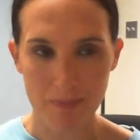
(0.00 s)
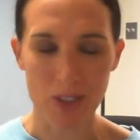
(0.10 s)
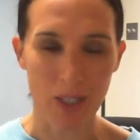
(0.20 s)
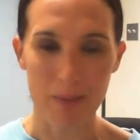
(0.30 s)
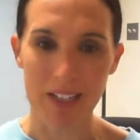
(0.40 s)

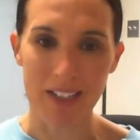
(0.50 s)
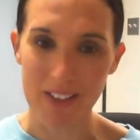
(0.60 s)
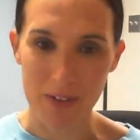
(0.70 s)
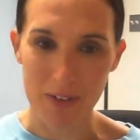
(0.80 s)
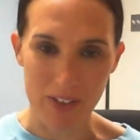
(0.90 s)
Sorry, I'm not
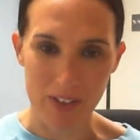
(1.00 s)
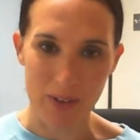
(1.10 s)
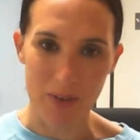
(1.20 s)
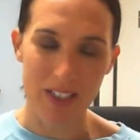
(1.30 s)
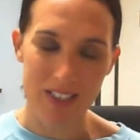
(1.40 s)
giving you
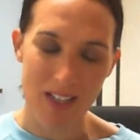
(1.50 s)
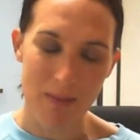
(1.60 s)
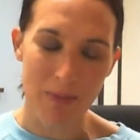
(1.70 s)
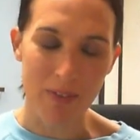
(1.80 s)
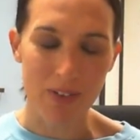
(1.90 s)
a great
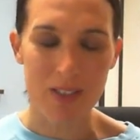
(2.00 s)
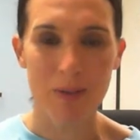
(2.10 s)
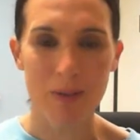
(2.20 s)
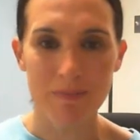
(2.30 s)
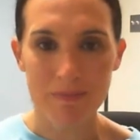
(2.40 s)
example for this
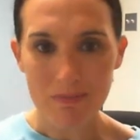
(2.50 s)
one.